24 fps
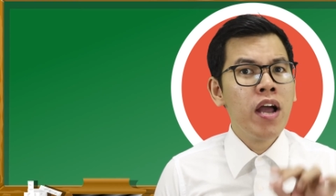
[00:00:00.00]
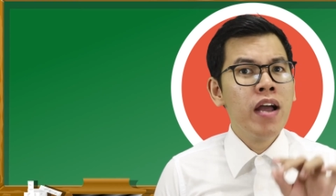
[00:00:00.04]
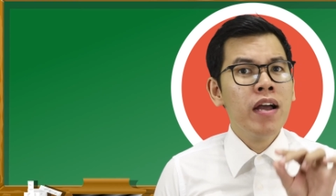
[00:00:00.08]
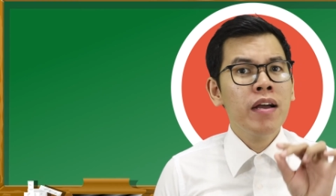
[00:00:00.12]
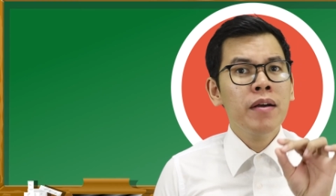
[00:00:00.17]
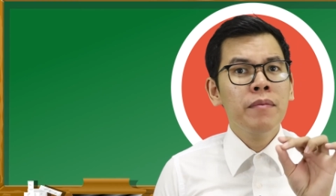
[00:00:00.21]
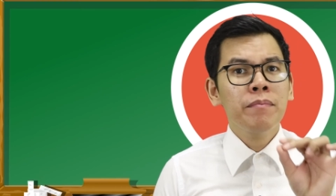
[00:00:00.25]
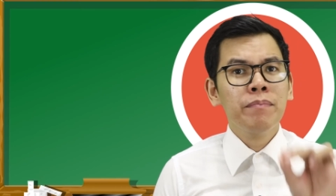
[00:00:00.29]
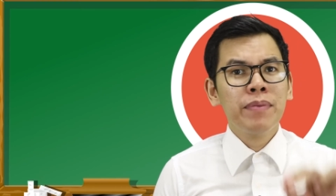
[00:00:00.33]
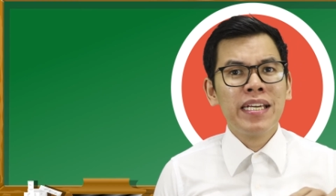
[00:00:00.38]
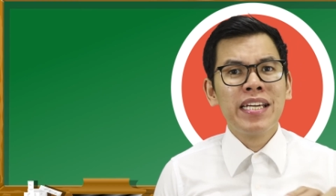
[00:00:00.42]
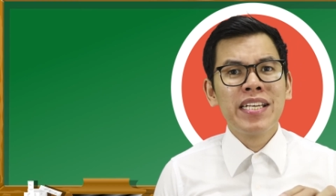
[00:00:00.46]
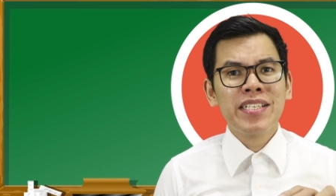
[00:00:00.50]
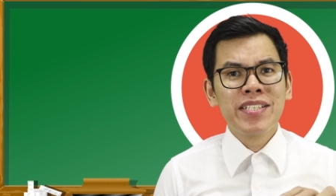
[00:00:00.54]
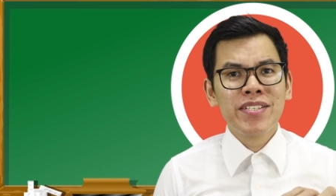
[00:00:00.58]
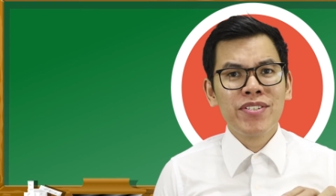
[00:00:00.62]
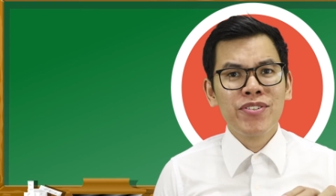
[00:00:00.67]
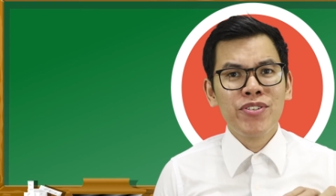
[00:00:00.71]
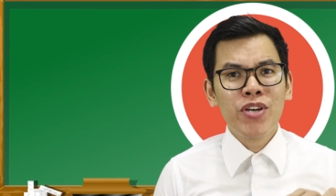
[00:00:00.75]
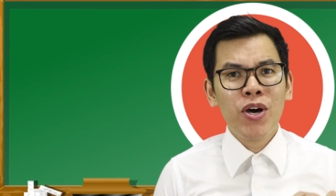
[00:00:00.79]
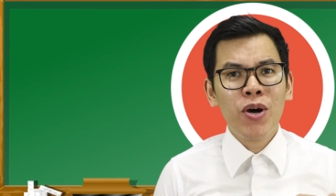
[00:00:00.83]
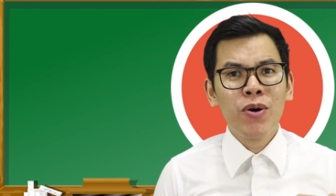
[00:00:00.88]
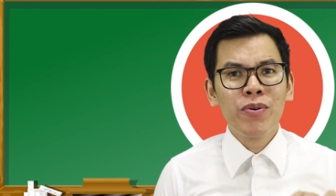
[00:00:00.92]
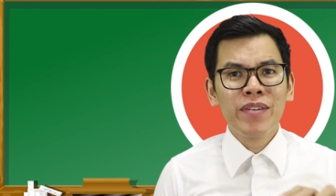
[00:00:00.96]
please
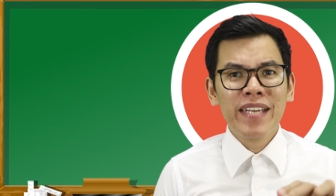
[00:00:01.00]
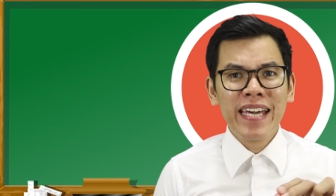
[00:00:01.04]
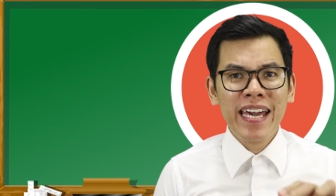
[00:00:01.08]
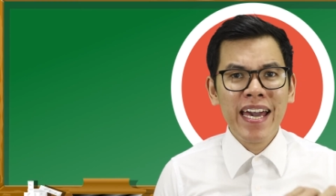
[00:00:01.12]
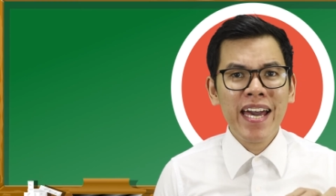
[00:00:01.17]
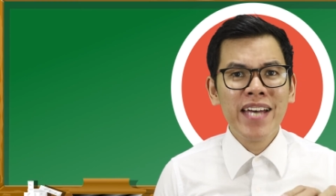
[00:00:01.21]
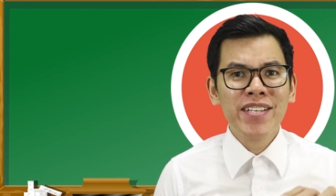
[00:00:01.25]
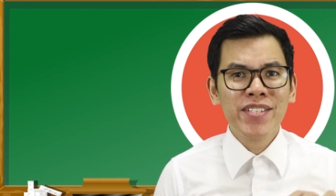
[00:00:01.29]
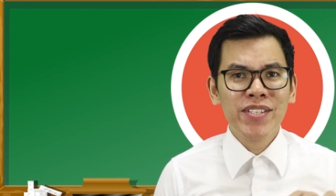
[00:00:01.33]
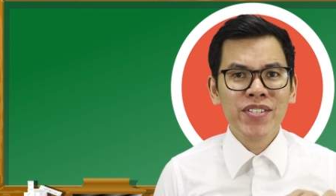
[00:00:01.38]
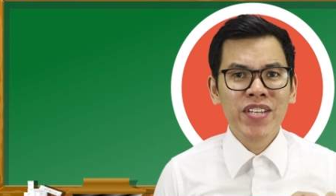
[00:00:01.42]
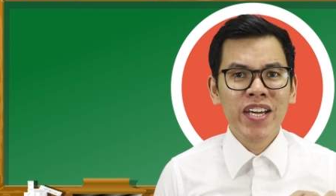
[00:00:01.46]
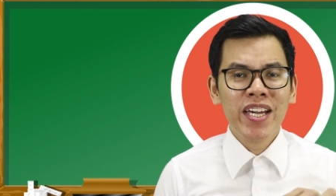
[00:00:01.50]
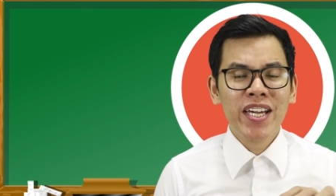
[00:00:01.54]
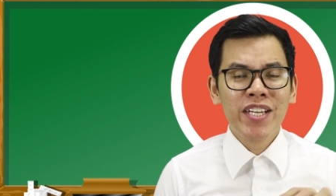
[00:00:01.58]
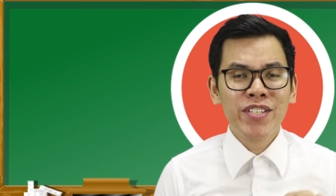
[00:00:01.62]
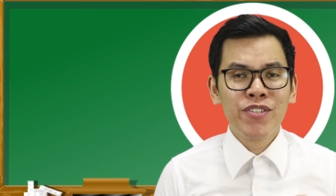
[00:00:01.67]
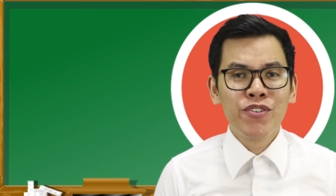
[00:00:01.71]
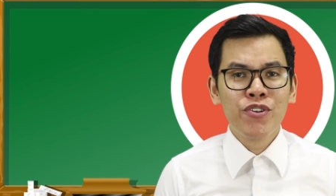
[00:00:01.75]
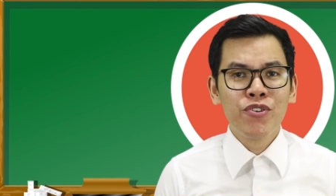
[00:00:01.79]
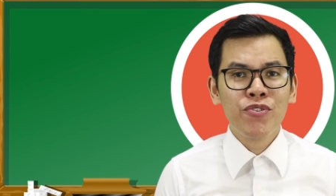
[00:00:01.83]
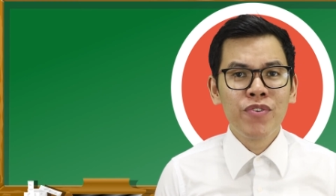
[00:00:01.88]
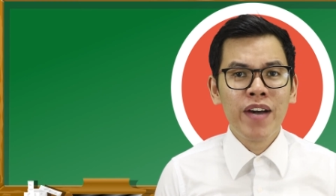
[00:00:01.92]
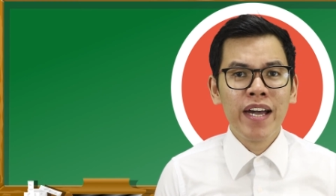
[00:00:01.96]
don't hesitate to
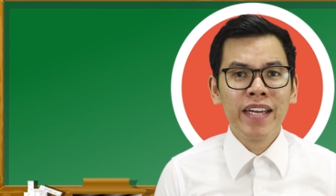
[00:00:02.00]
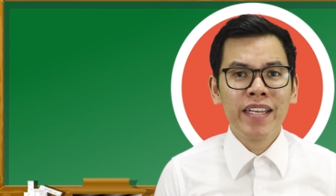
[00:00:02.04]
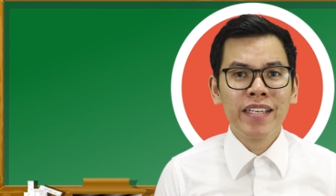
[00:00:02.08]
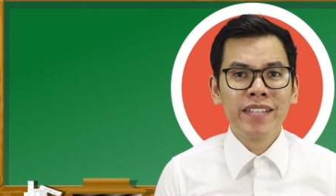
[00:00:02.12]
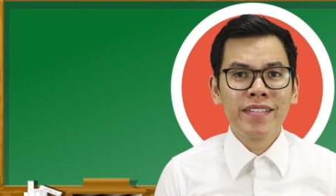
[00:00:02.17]
write it